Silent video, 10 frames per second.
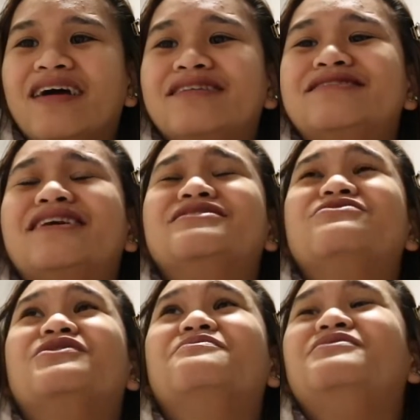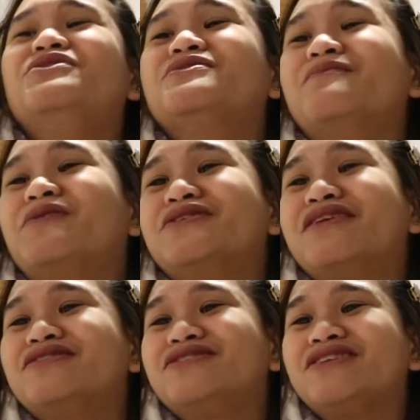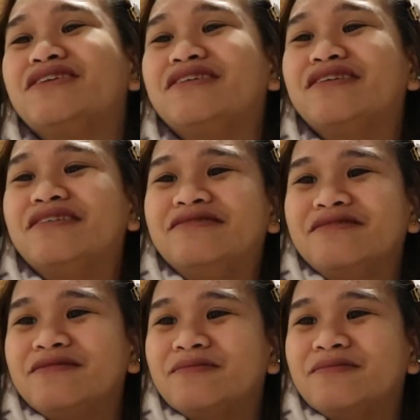I had a test for music production.